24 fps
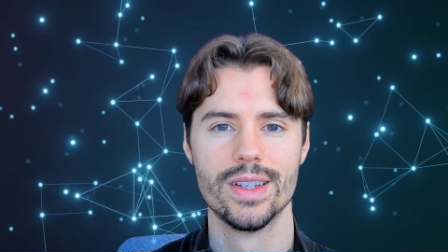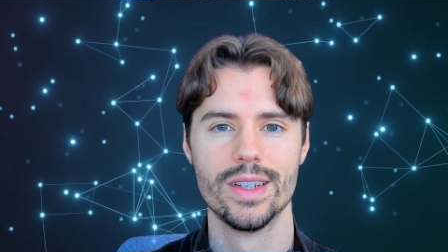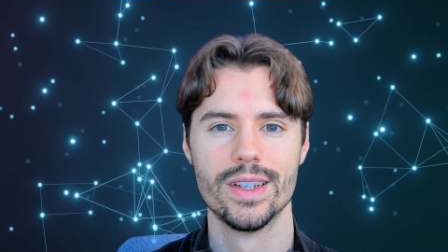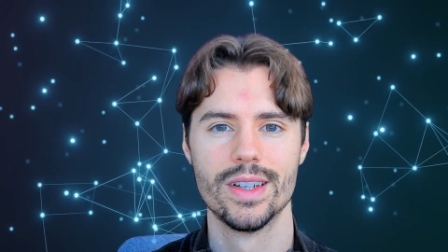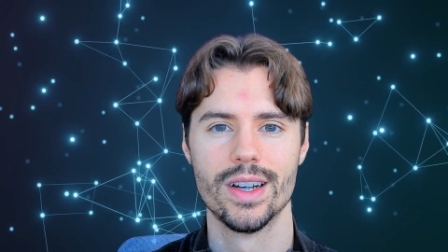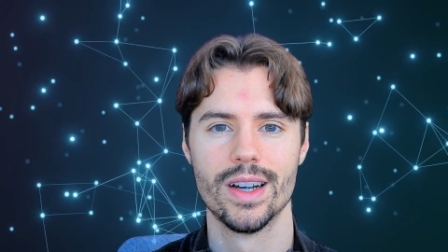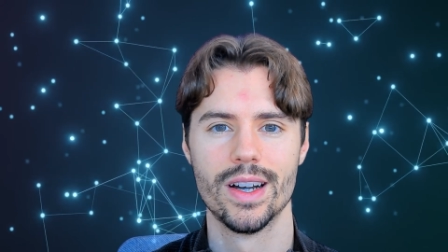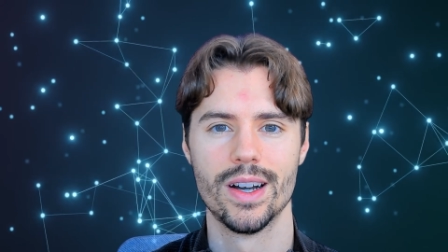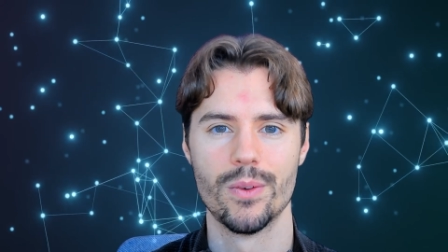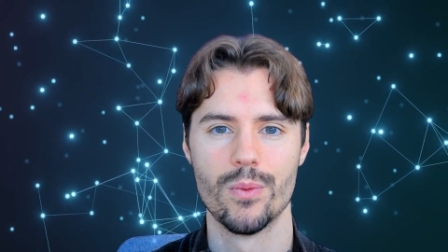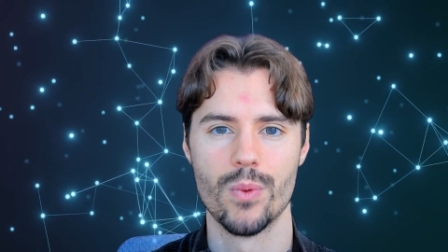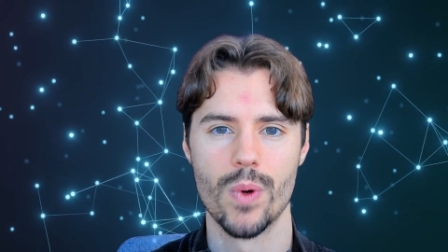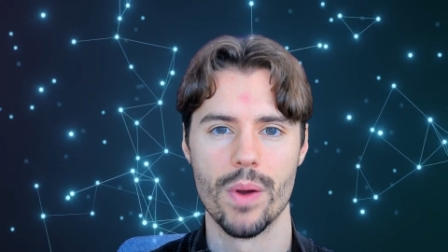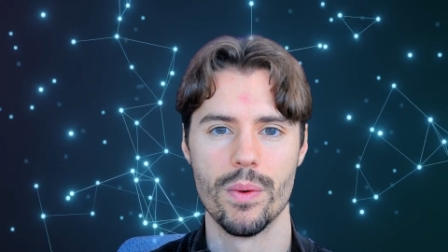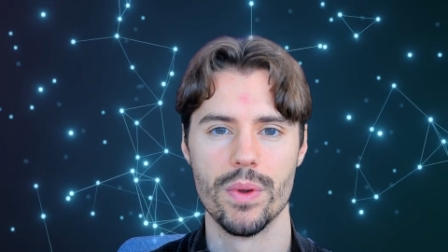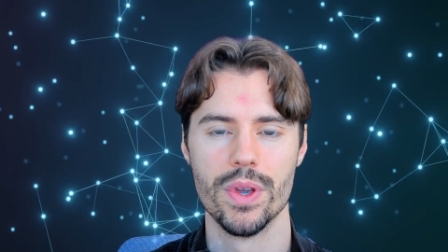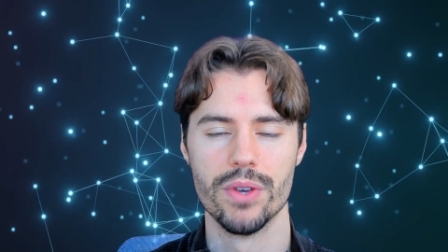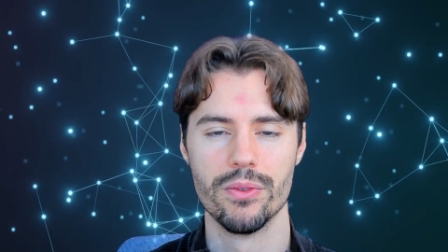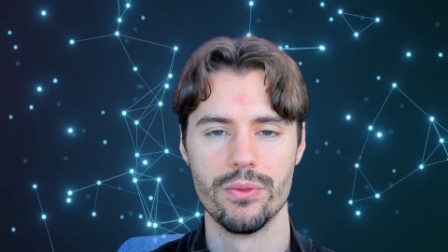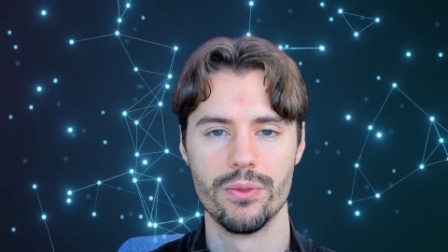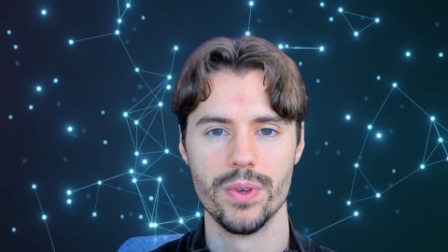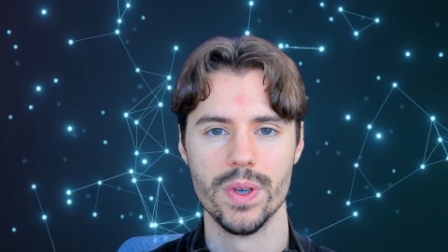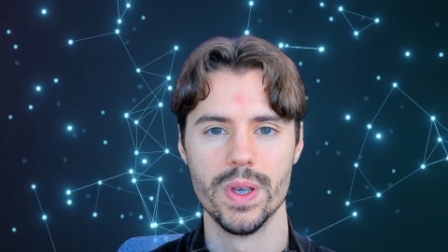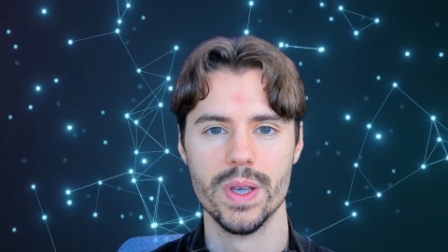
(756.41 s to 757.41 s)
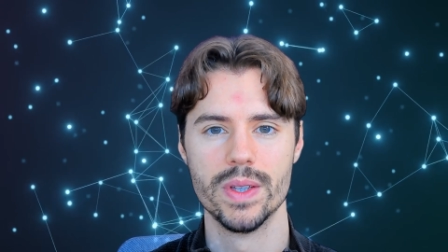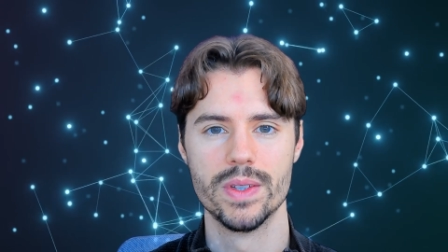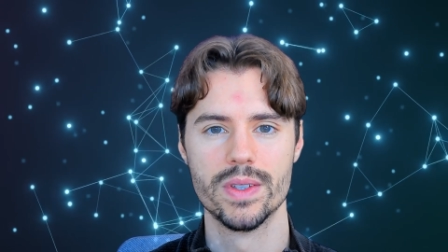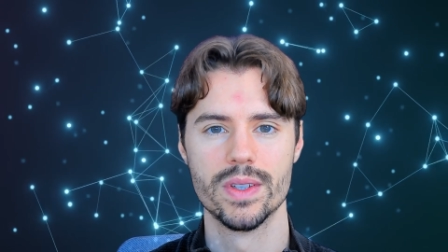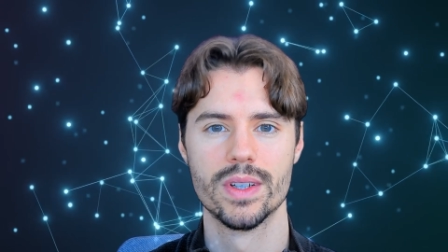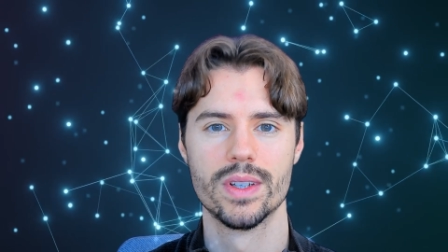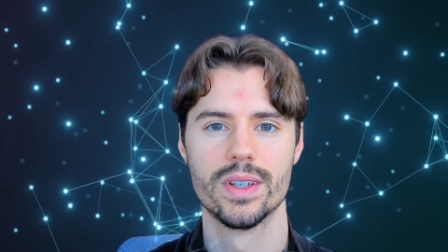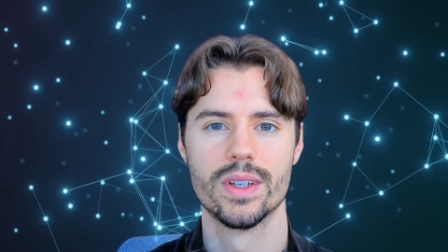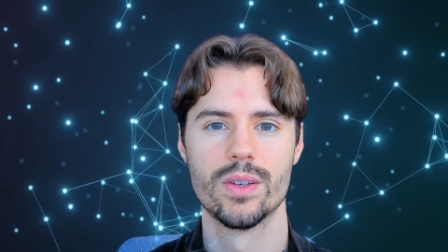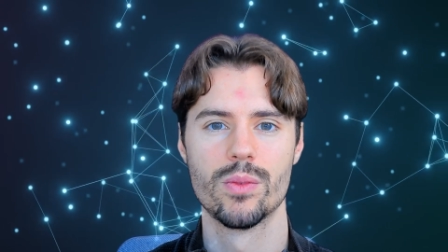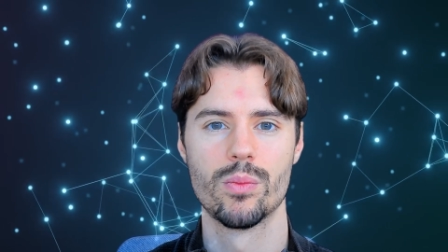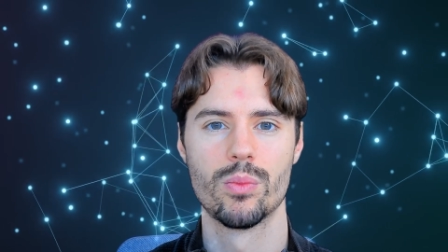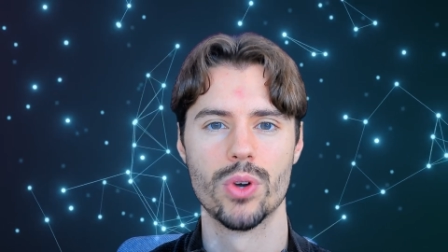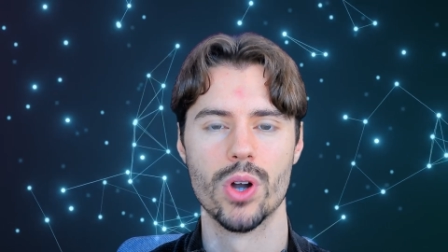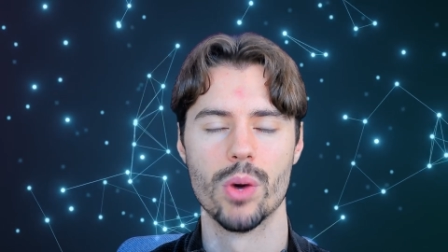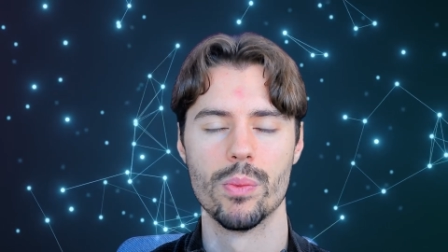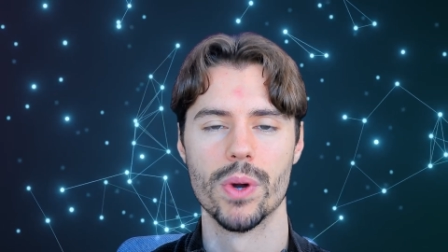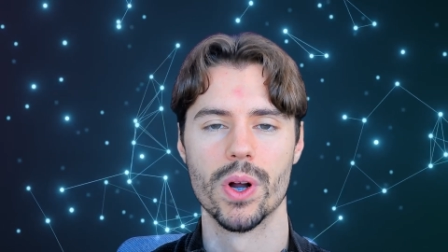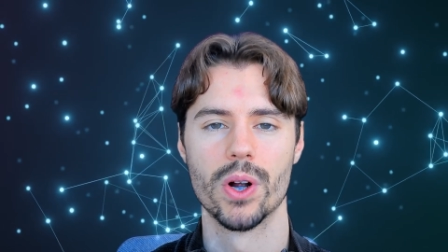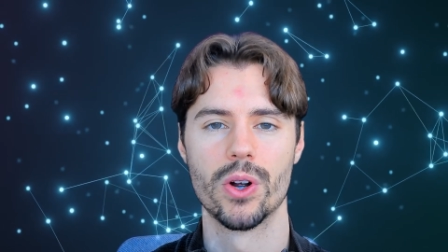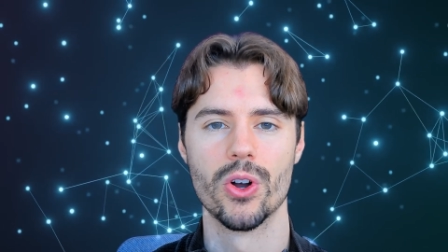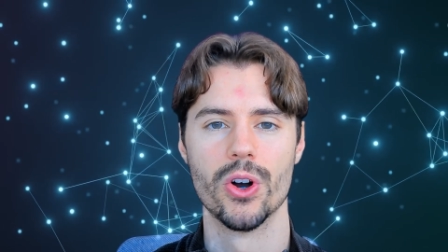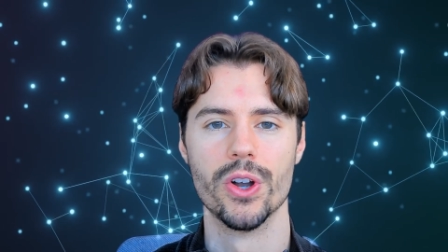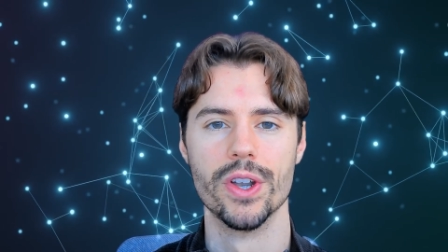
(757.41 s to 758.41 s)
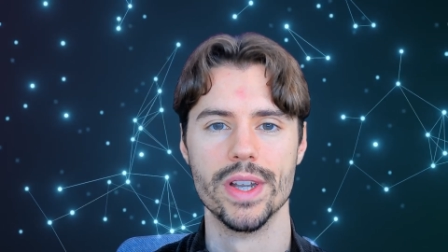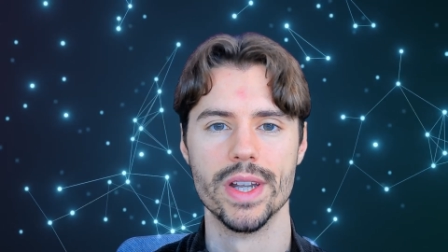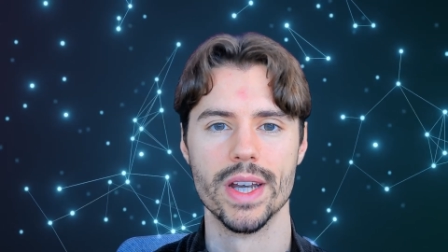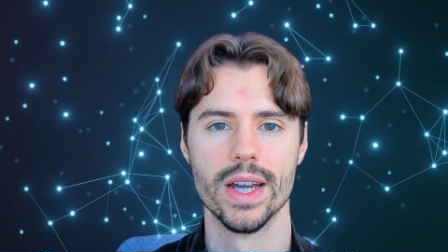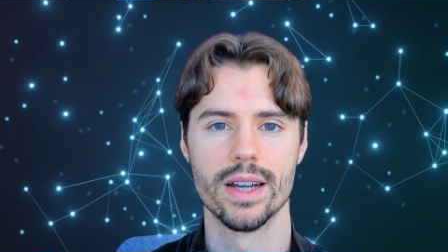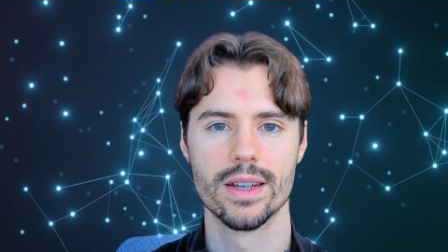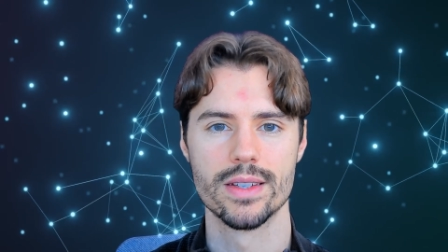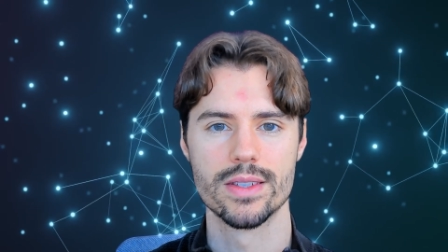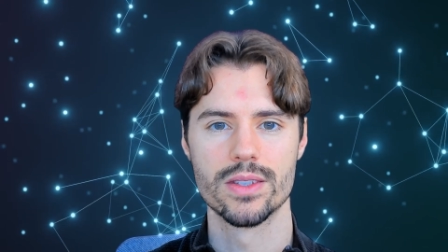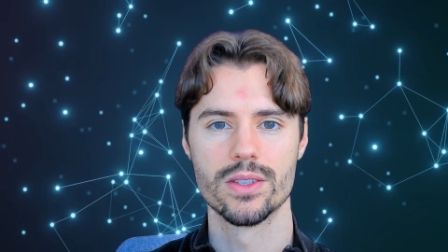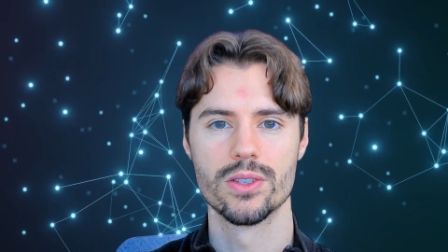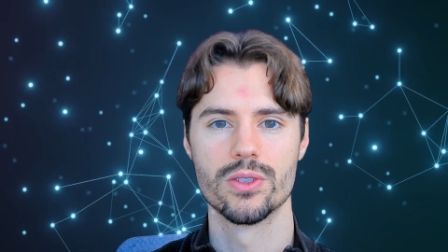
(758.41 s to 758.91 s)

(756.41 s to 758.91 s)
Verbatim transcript: uh, where we feed proper context